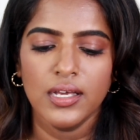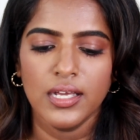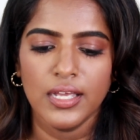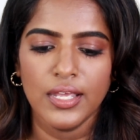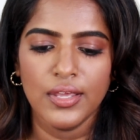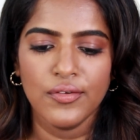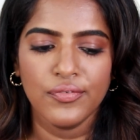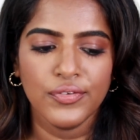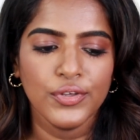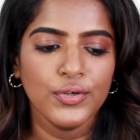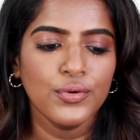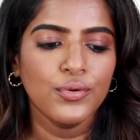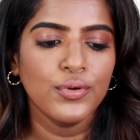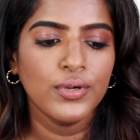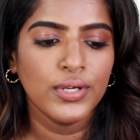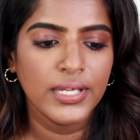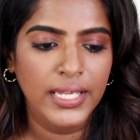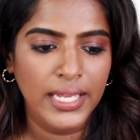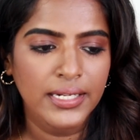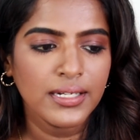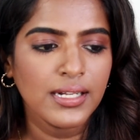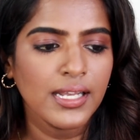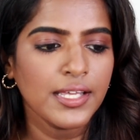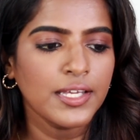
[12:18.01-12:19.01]
If you
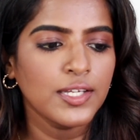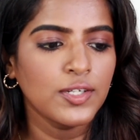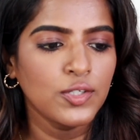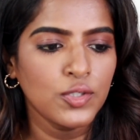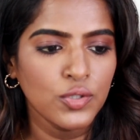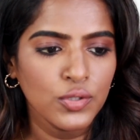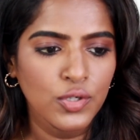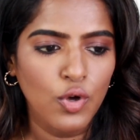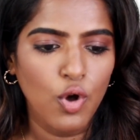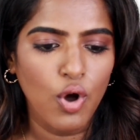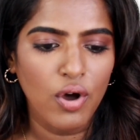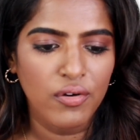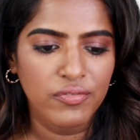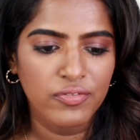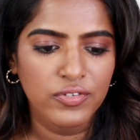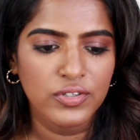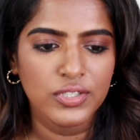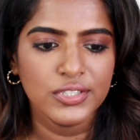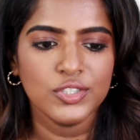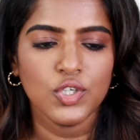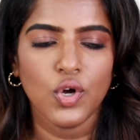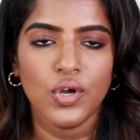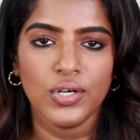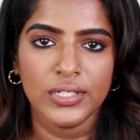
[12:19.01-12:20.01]
get like good
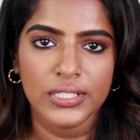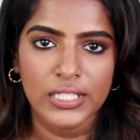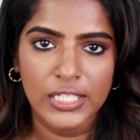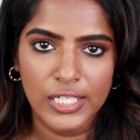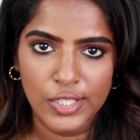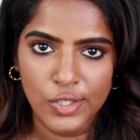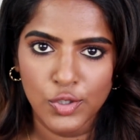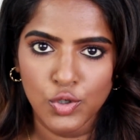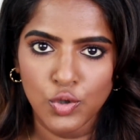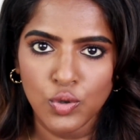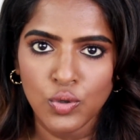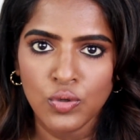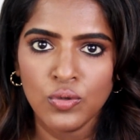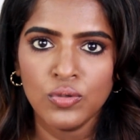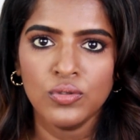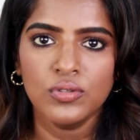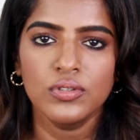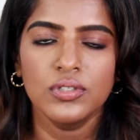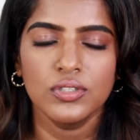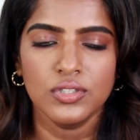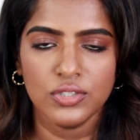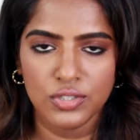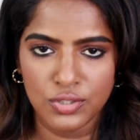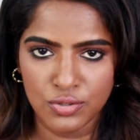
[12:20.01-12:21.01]
offers on Kiro,
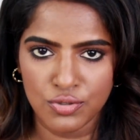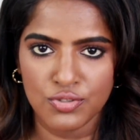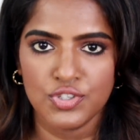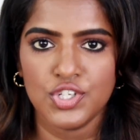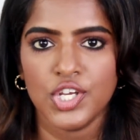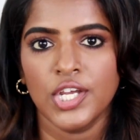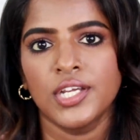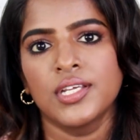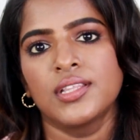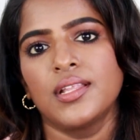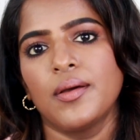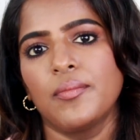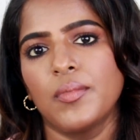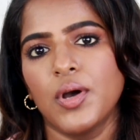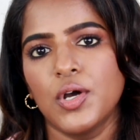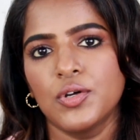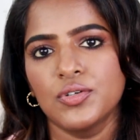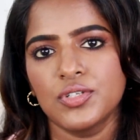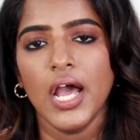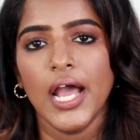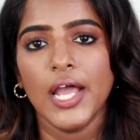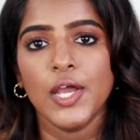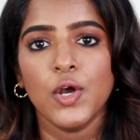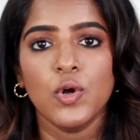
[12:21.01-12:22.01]
do check them out.
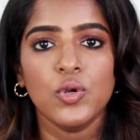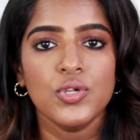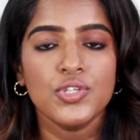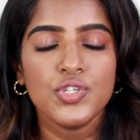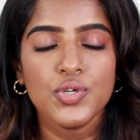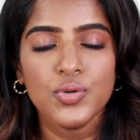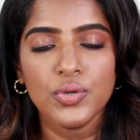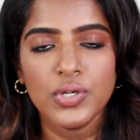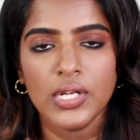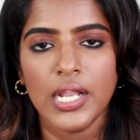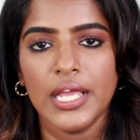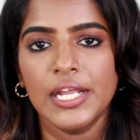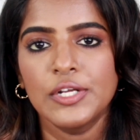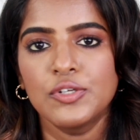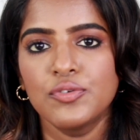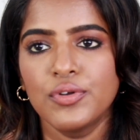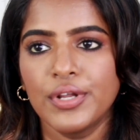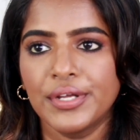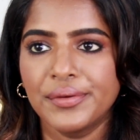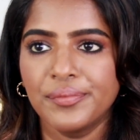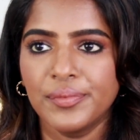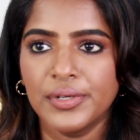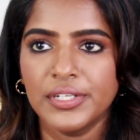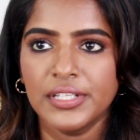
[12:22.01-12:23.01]
I also would like to
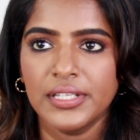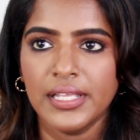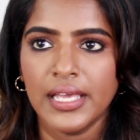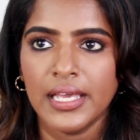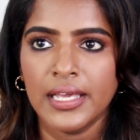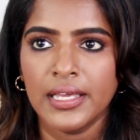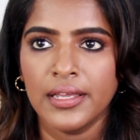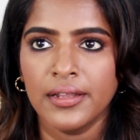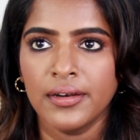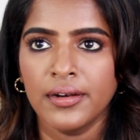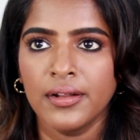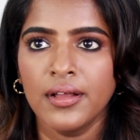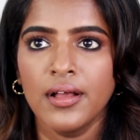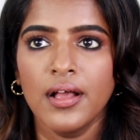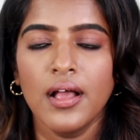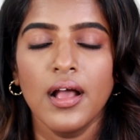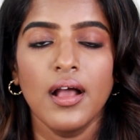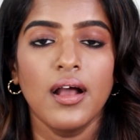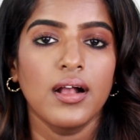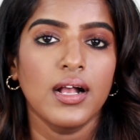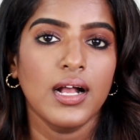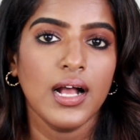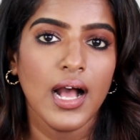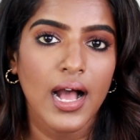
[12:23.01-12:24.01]
recommend their
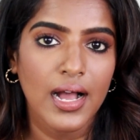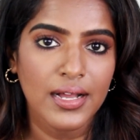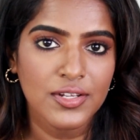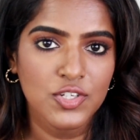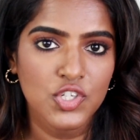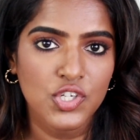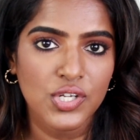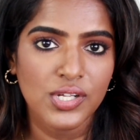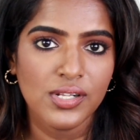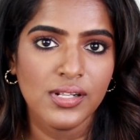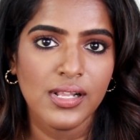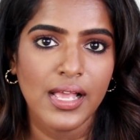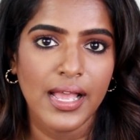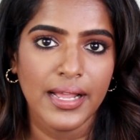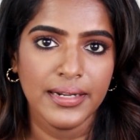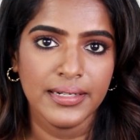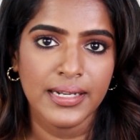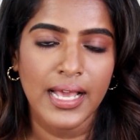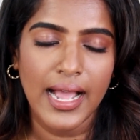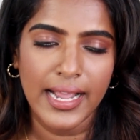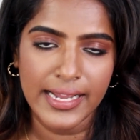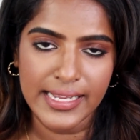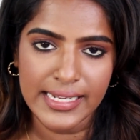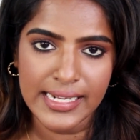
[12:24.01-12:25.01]
kajal
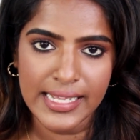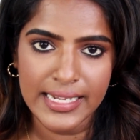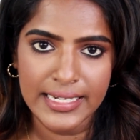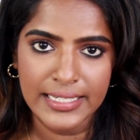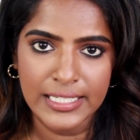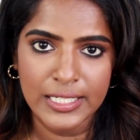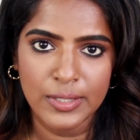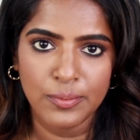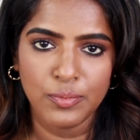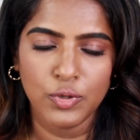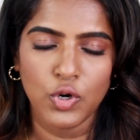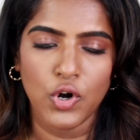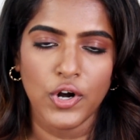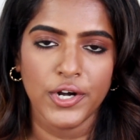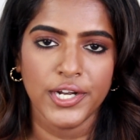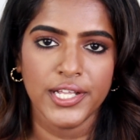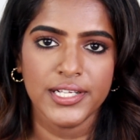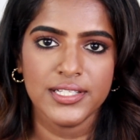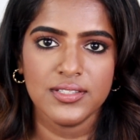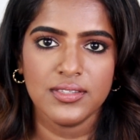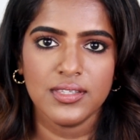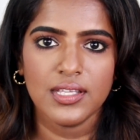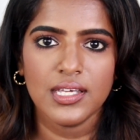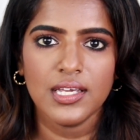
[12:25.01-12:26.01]
and eyeliner
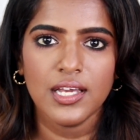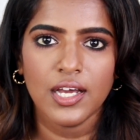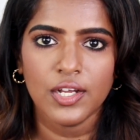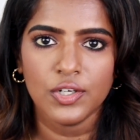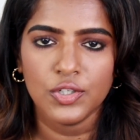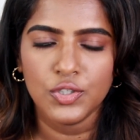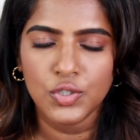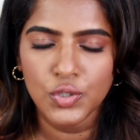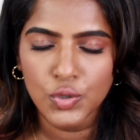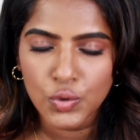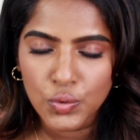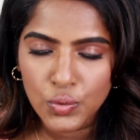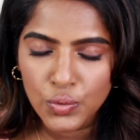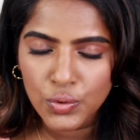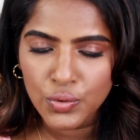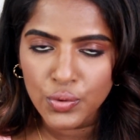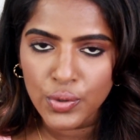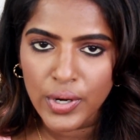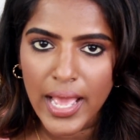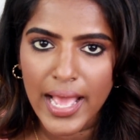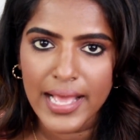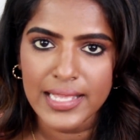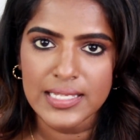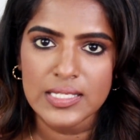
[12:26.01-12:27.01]
products. They are too
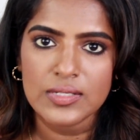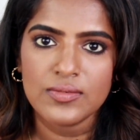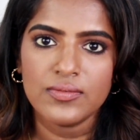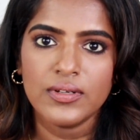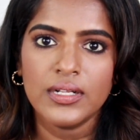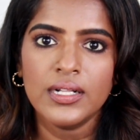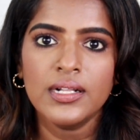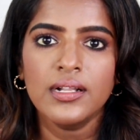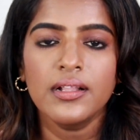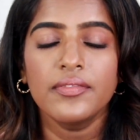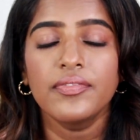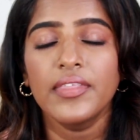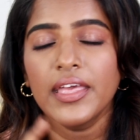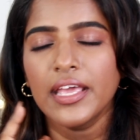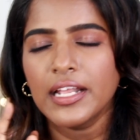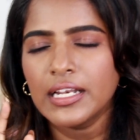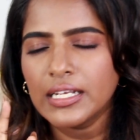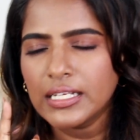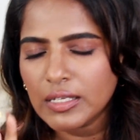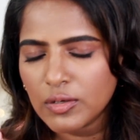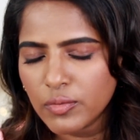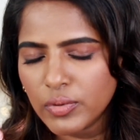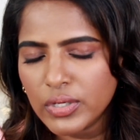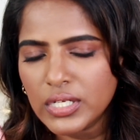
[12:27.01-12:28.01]
good as well. Their
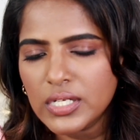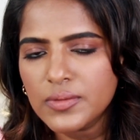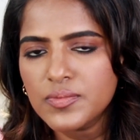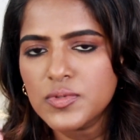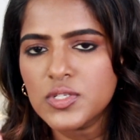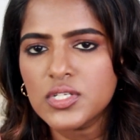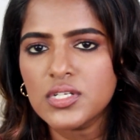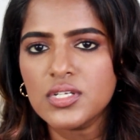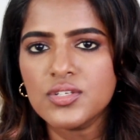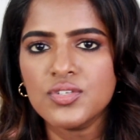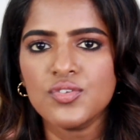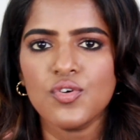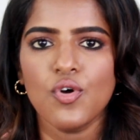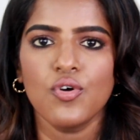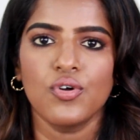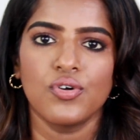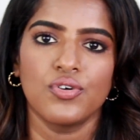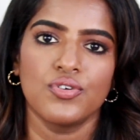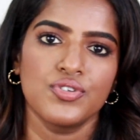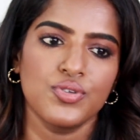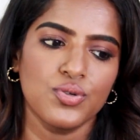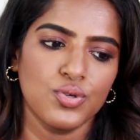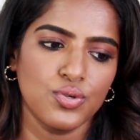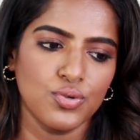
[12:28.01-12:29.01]
liquid lipsticks are
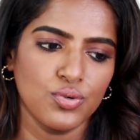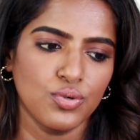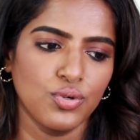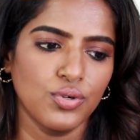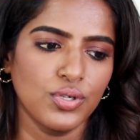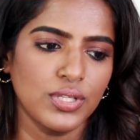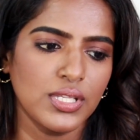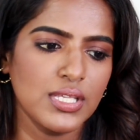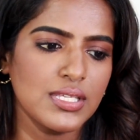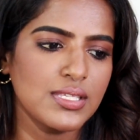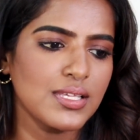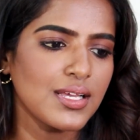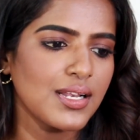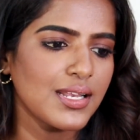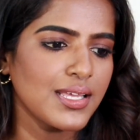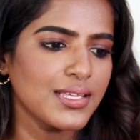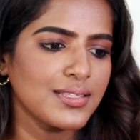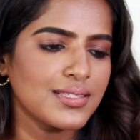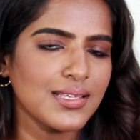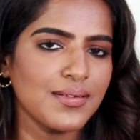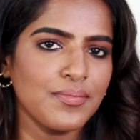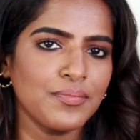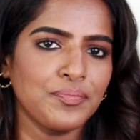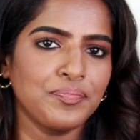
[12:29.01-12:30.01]
also too good. These are
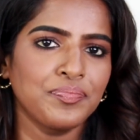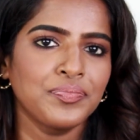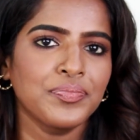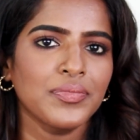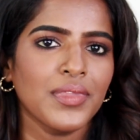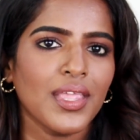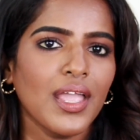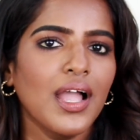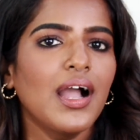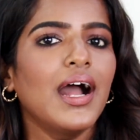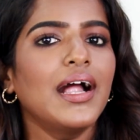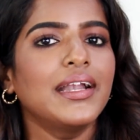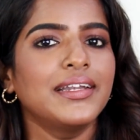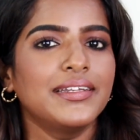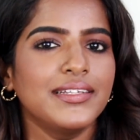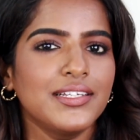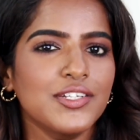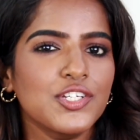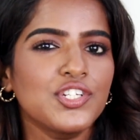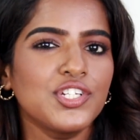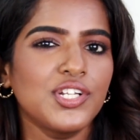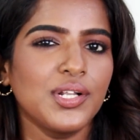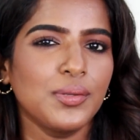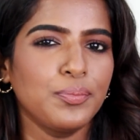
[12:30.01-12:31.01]
like some
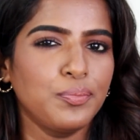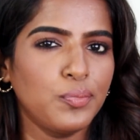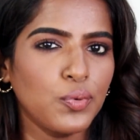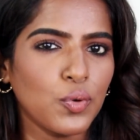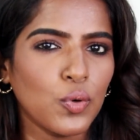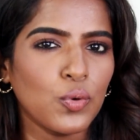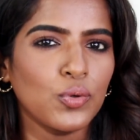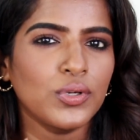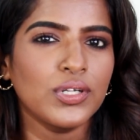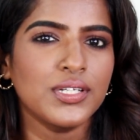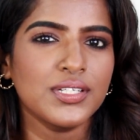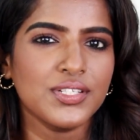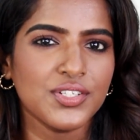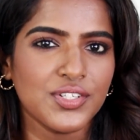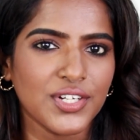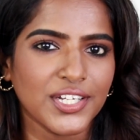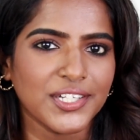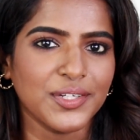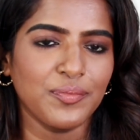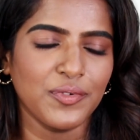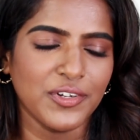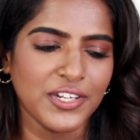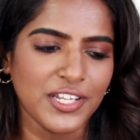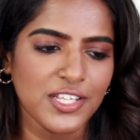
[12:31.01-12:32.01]
additional bonus
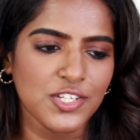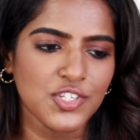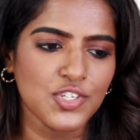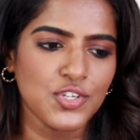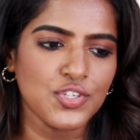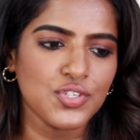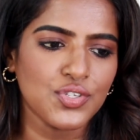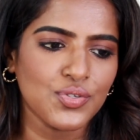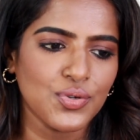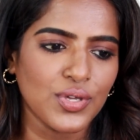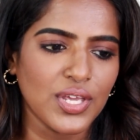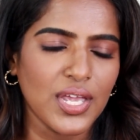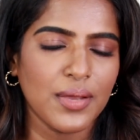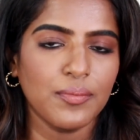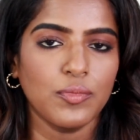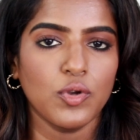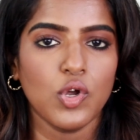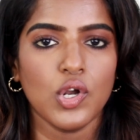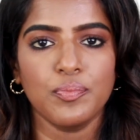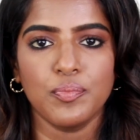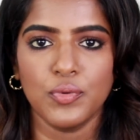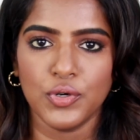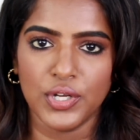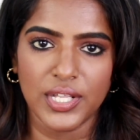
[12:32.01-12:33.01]
recommendations. Okay, I'm
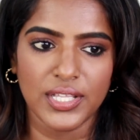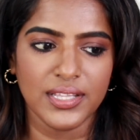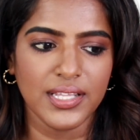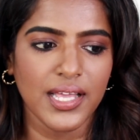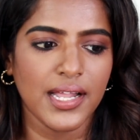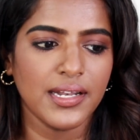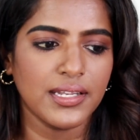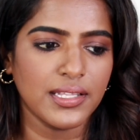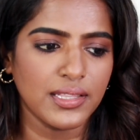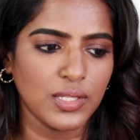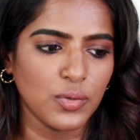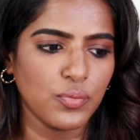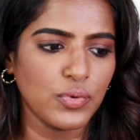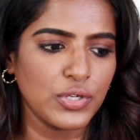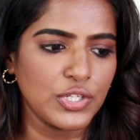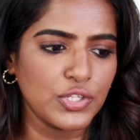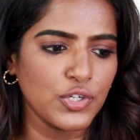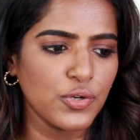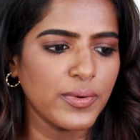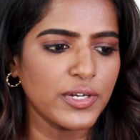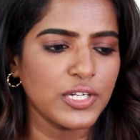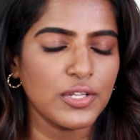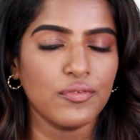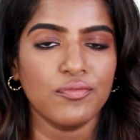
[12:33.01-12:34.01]
not putting that in the
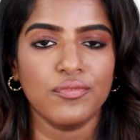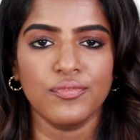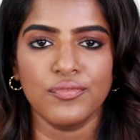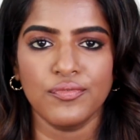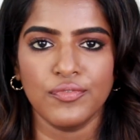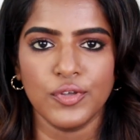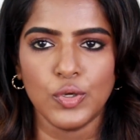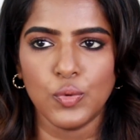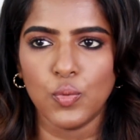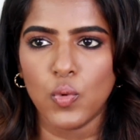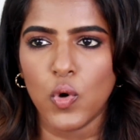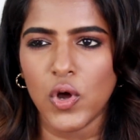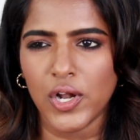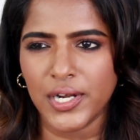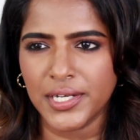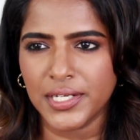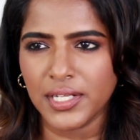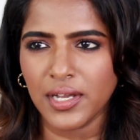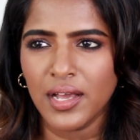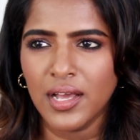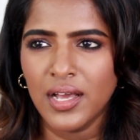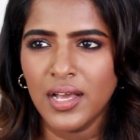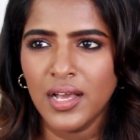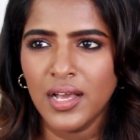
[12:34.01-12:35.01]
video, but if you want...